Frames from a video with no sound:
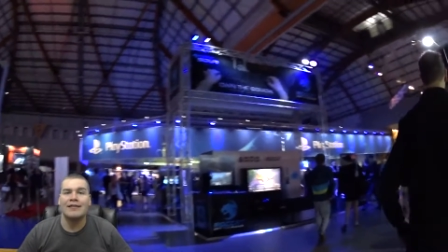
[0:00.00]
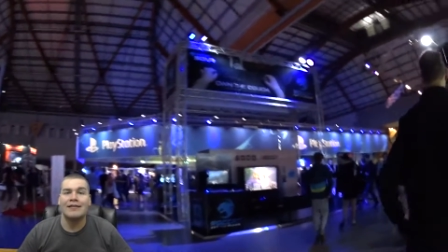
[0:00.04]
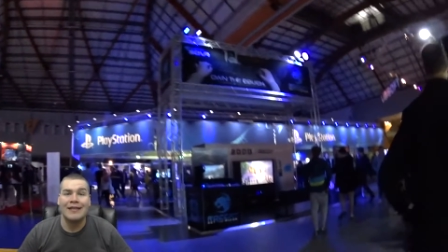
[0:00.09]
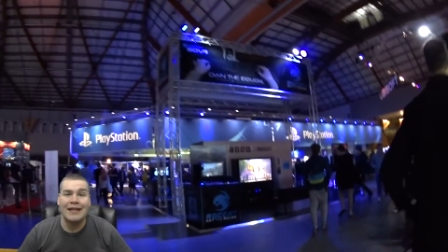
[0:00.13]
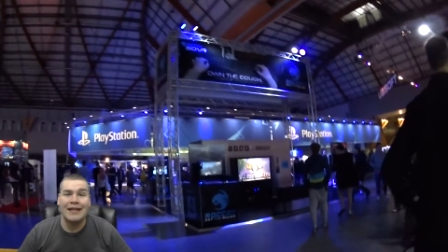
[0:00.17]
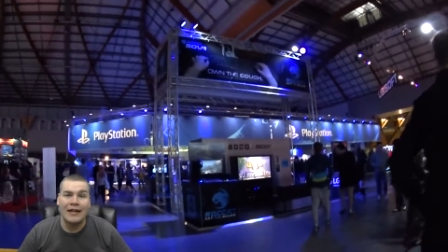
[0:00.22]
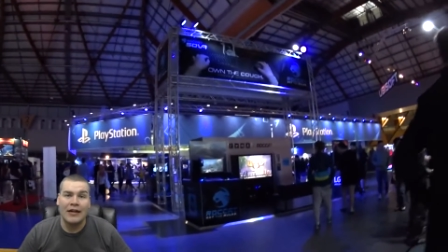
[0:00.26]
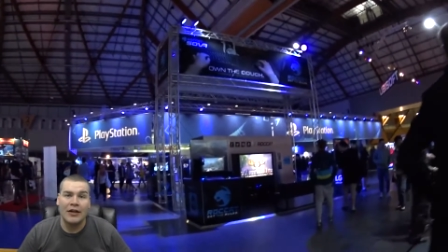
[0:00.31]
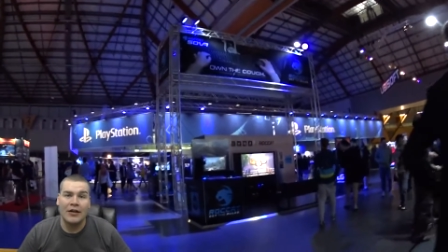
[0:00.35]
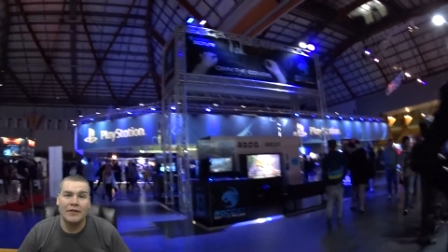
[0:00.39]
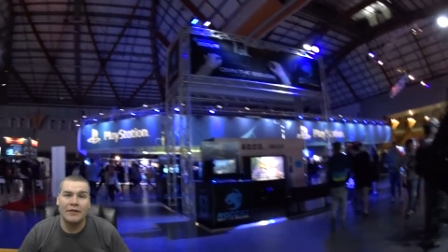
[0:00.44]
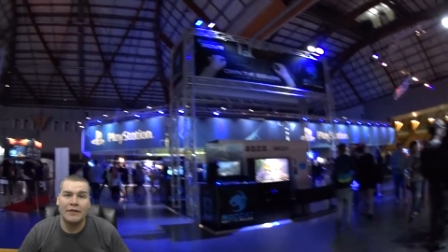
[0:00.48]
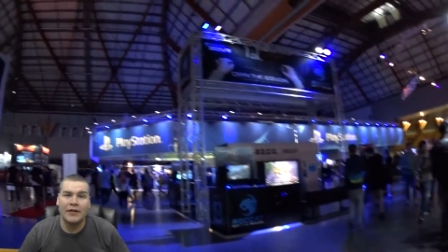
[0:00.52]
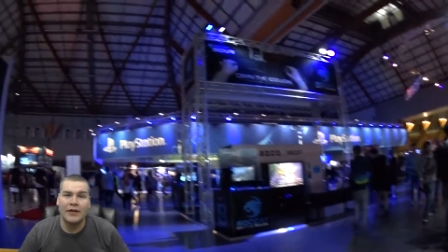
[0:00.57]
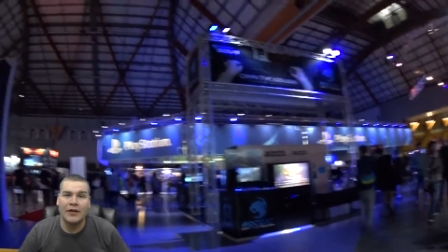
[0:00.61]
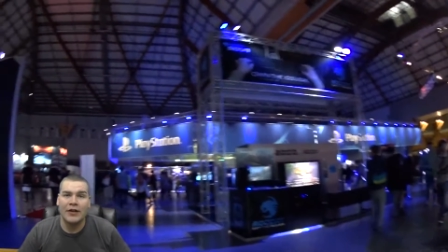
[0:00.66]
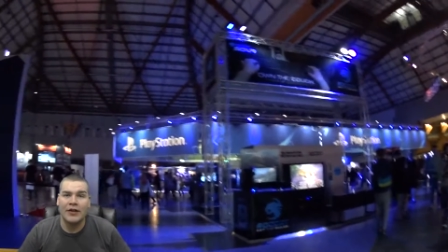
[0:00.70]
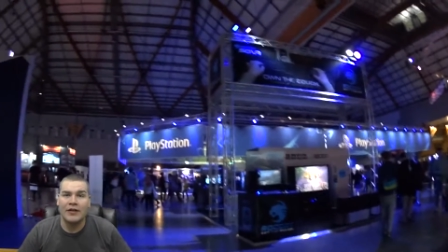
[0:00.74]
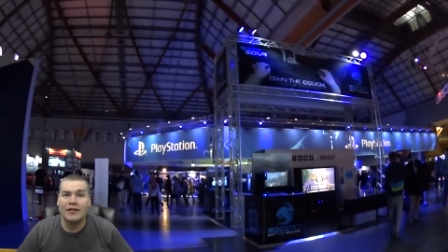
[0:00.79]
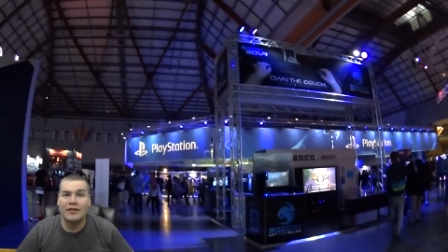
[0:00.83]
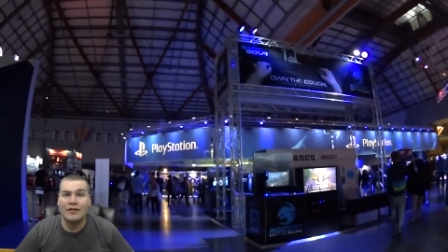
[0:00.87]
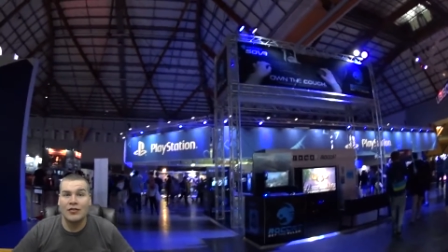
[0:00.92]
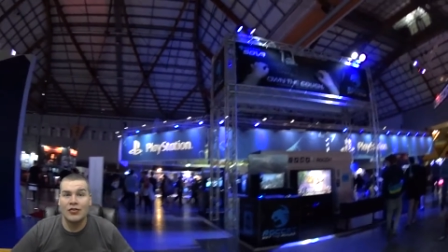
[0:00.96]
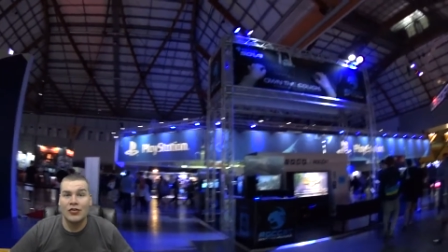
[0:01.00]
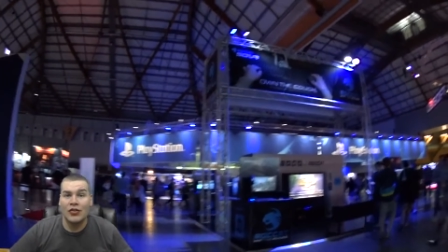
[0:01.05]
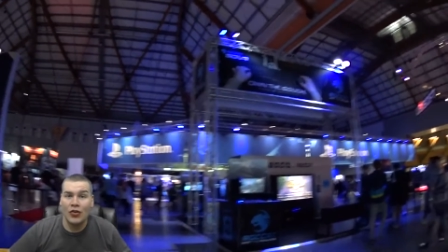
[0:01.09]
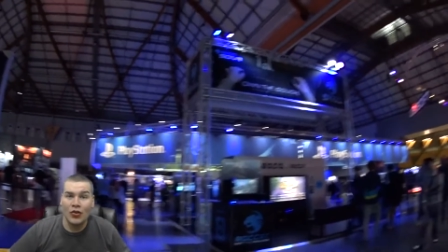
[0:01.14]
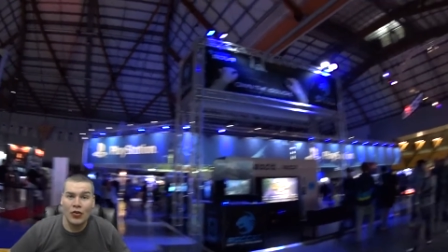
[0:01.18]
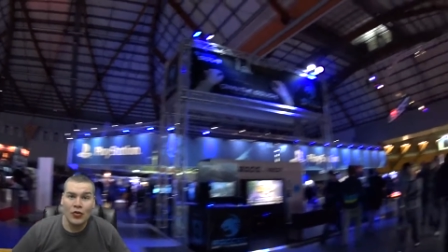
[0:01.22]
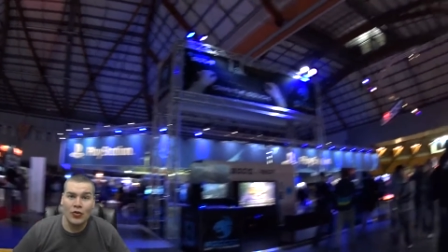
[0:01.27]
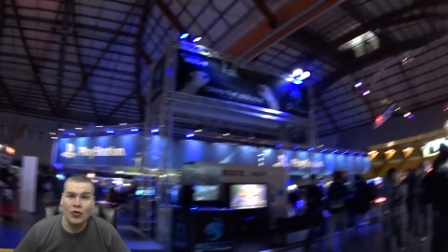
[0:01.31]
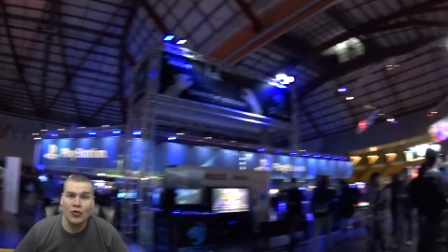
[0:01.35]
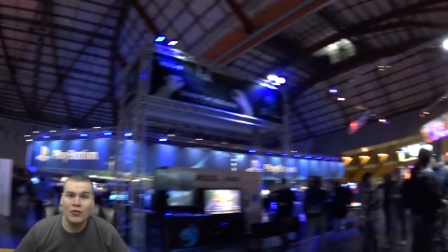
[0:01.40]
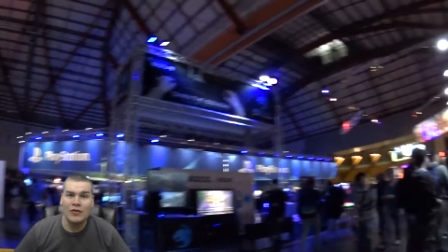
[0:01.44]
Xenoverse
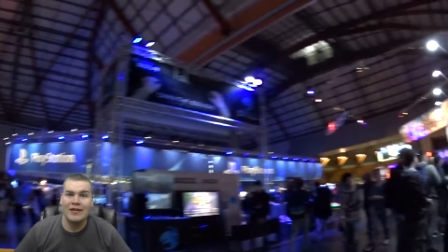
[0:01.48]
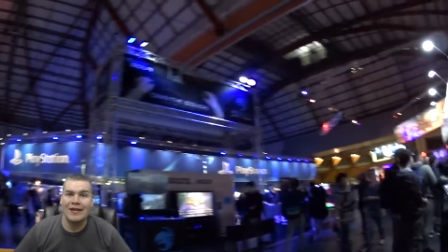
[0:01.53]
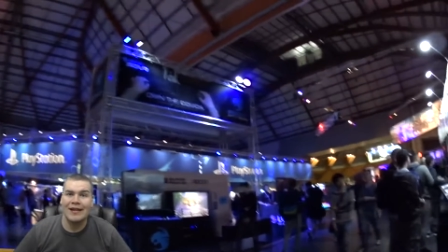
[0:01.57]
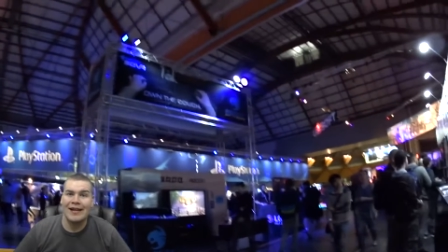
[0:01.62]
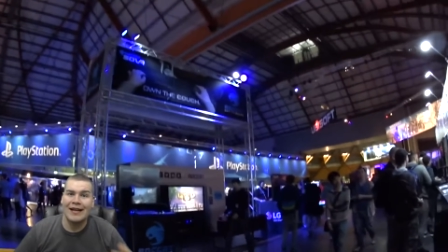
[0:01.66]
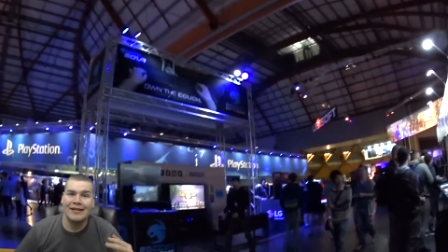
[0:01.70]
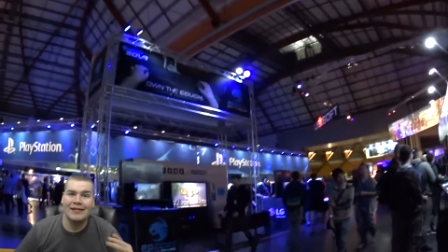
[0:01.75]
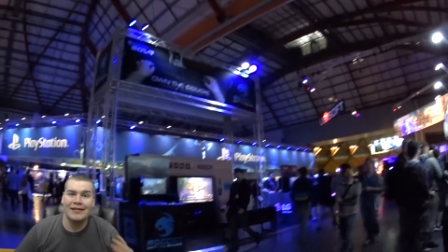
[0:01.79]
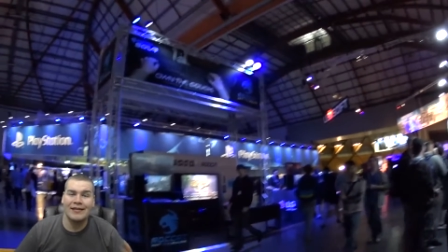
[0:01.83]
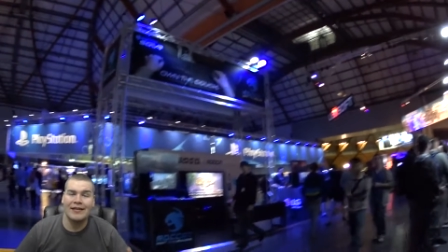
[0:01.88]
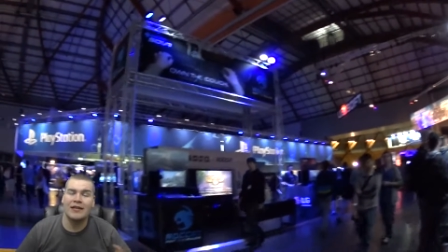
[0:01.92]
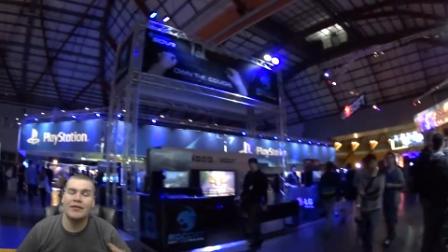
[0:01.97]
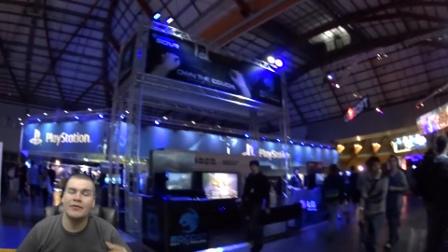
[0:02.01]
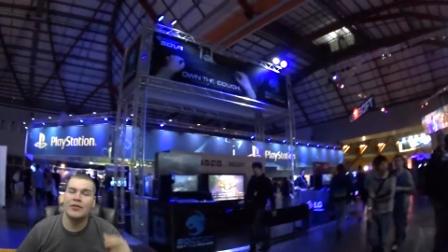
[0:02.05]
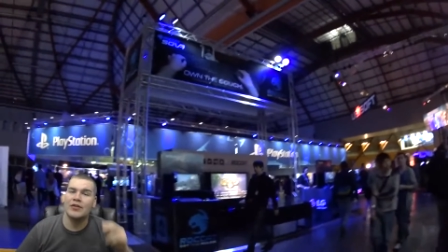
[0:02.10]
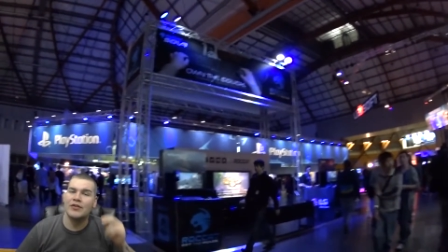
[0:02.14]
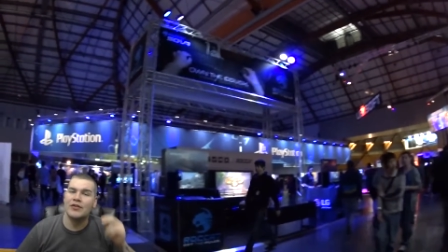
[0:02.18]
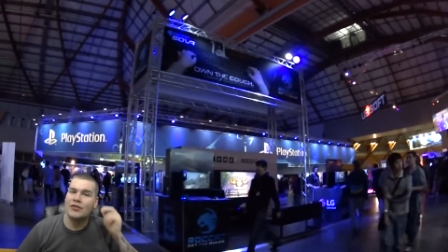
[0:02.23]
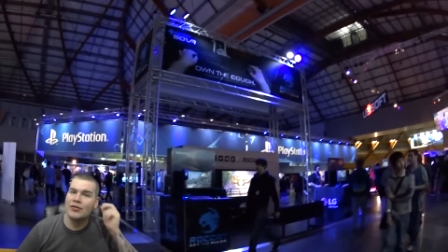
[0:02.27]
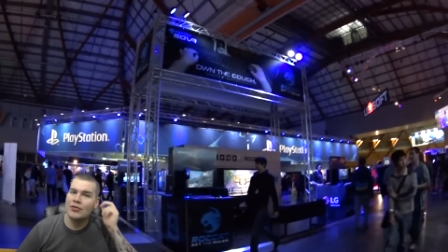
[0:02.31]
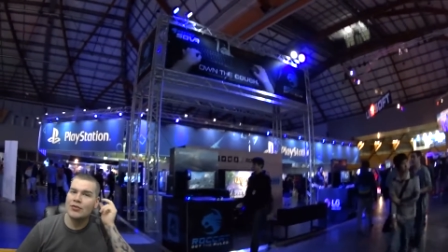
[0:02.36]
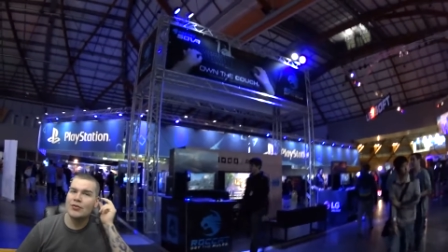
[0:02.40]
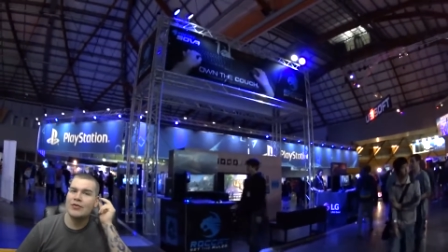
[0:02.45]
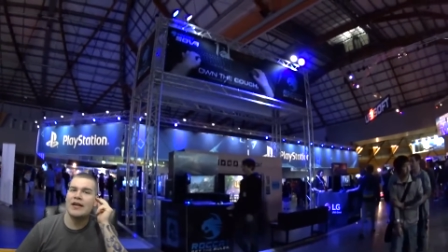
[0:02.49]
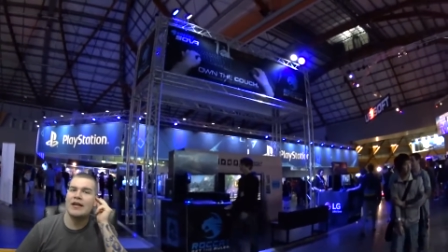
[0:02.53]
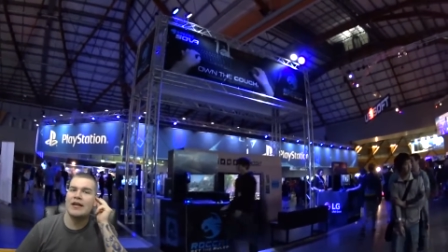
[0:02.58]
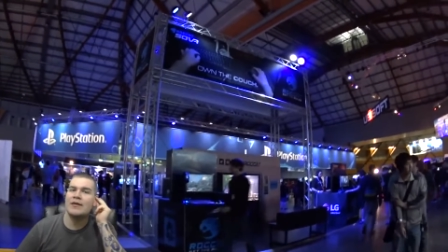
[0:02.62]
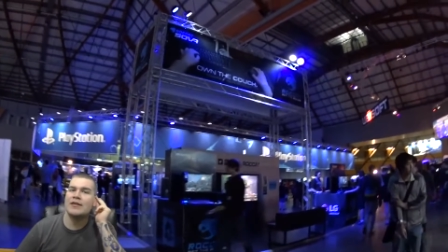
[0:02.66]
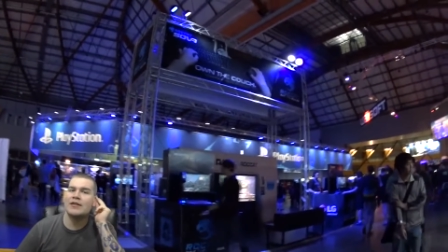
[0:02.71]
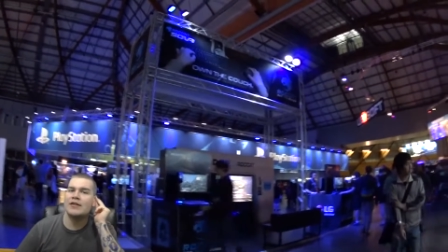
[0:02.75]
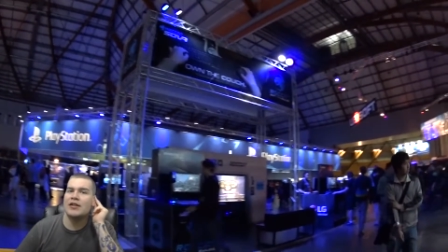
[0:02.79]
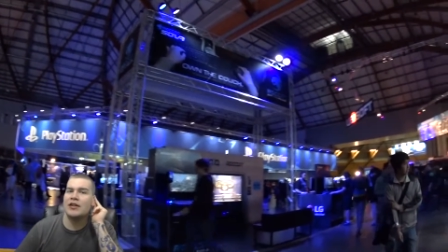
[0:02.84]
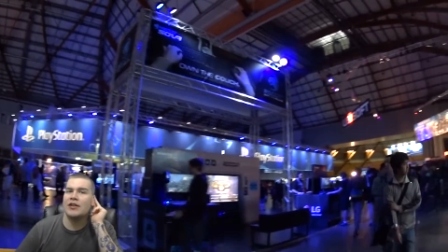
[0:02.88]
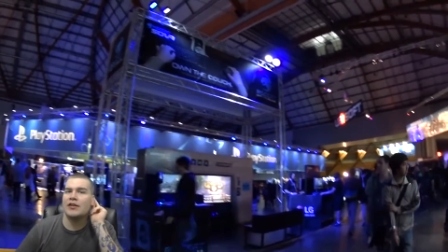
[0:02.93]
two, so they had Xenoverse two
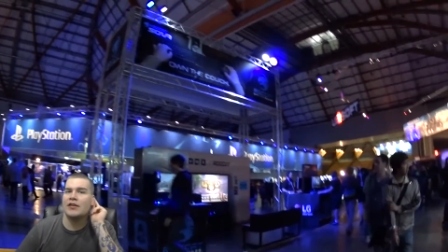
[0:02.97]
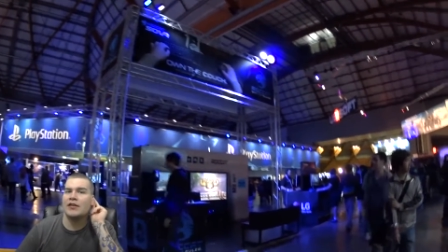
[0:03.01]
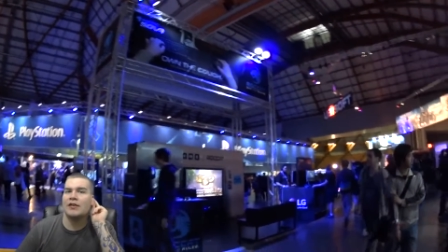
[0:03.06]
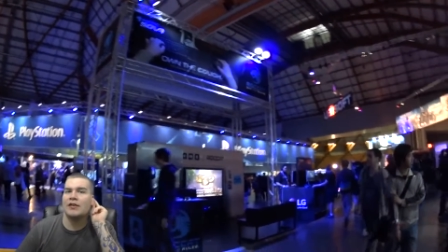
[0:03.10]
there, which I got